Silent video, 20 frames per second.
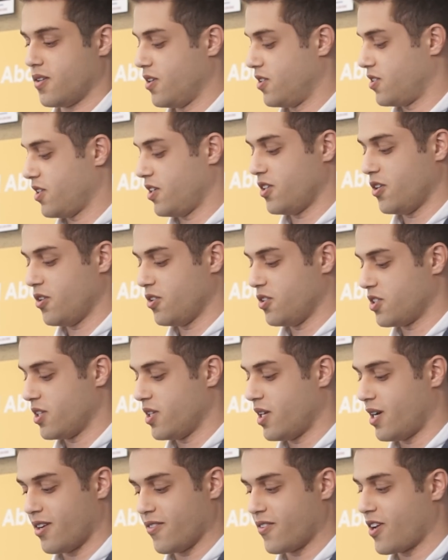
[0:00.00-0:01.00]
because I know there's
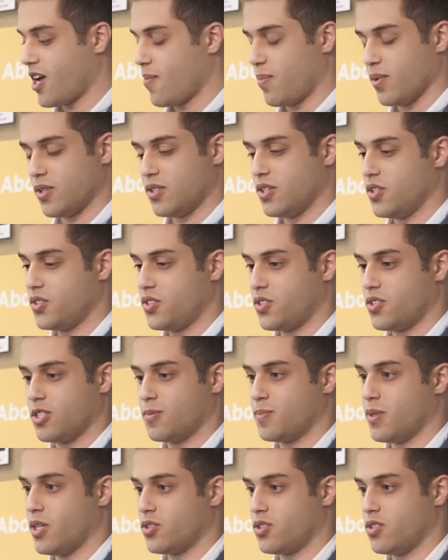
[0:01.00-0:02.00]
a lot of competition,
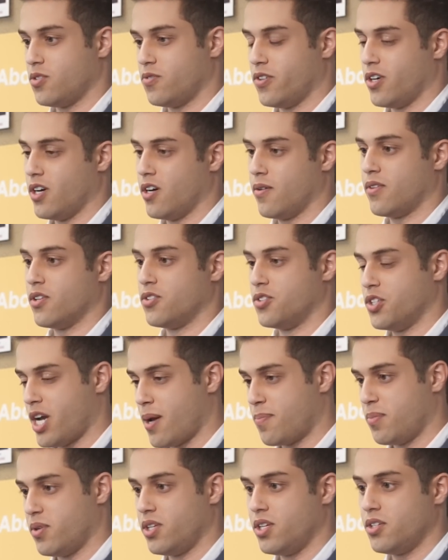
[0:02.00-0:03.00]
especially from the
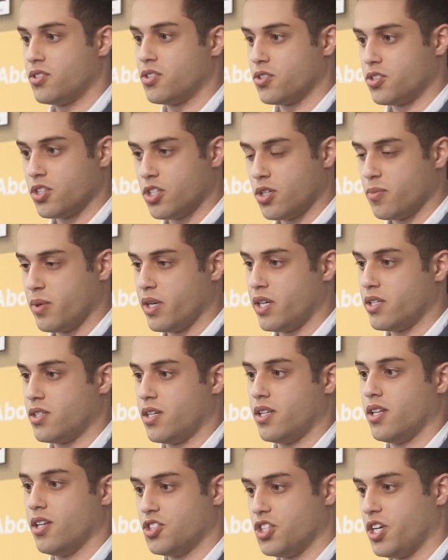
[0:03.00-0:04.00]
Japanese, the Germans,
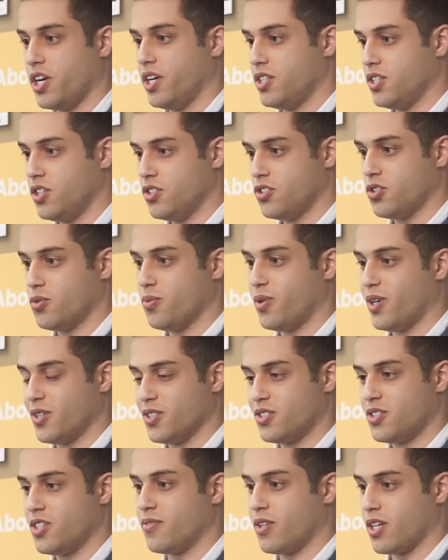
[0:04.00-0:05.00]
and the Chinese who
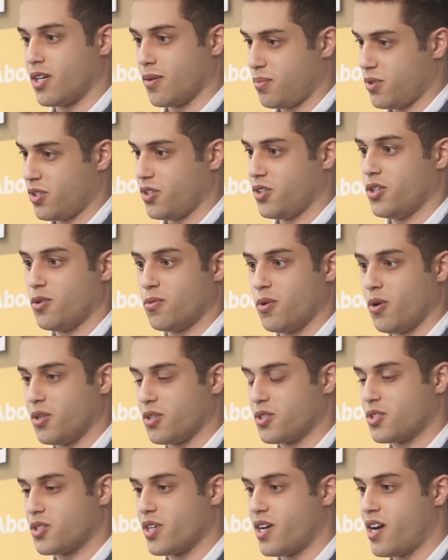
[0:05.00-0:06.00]
want to see if they can put in their
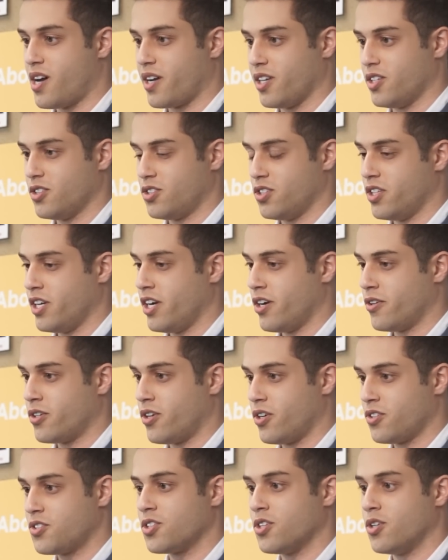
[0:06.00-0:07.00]
rolling stock into there and
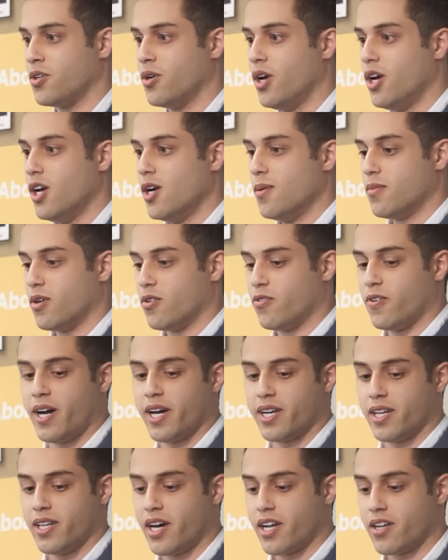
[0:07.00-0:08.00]
also
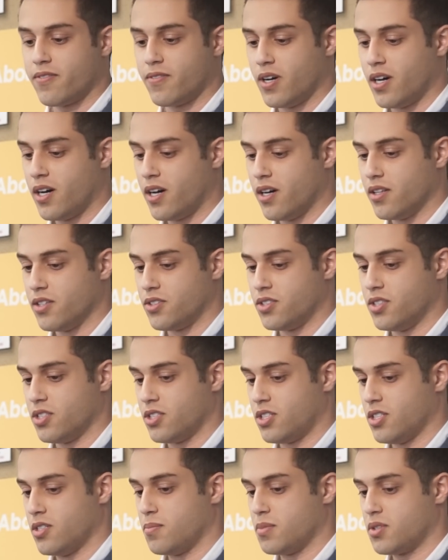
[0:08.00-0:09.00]
provide a lot of uh, the
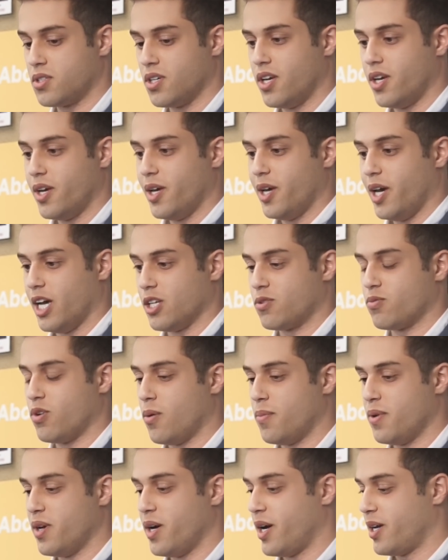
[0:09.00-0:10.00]
systems as
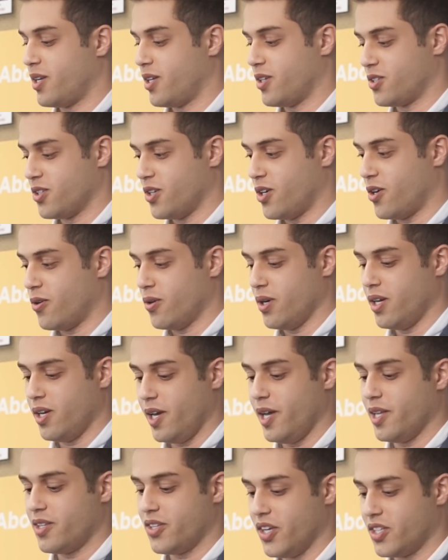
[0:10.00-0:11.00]
well behind it. So
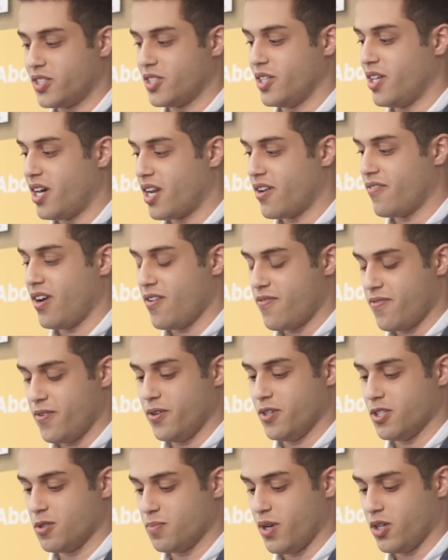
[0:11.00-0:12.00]
it, it, it's a lot of
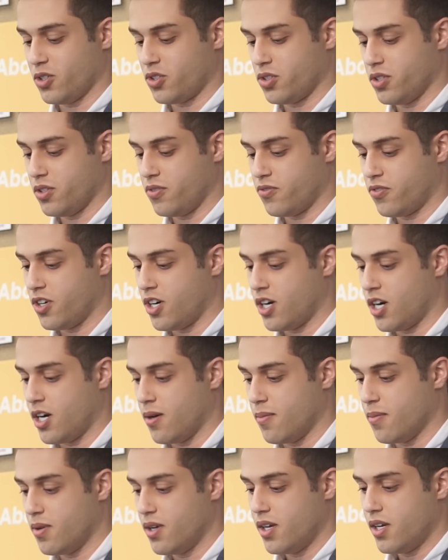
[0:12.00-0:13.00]
effort, especially
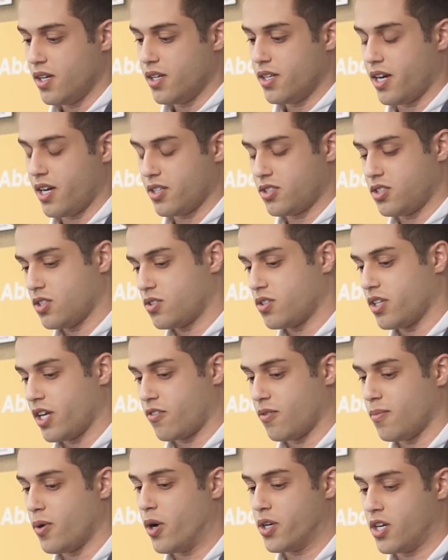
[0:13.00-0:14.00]
from not just
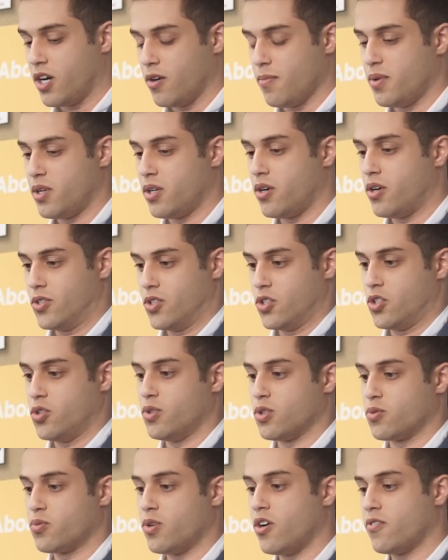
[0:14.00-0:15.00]
like from our government also
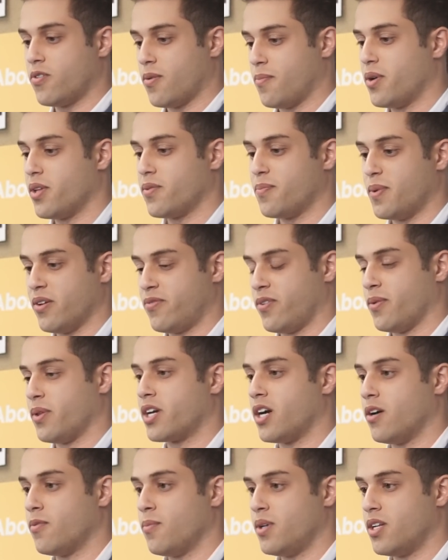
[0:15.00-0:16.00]
too as well, from, but from
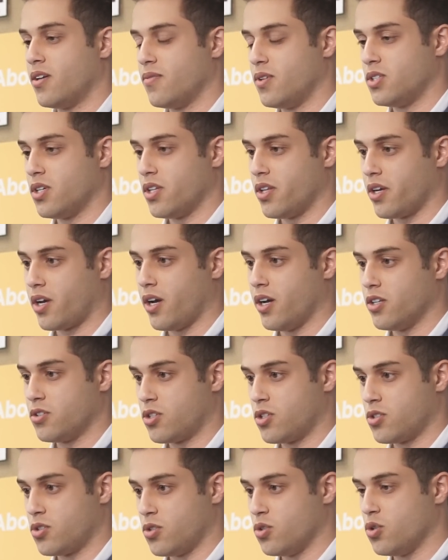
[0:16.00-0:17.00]
the government of these other
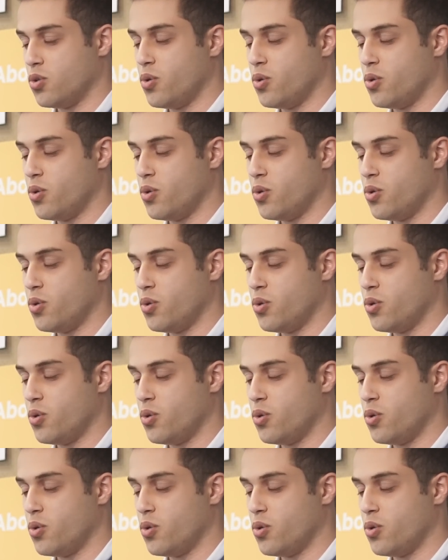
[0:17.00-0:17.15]
countries who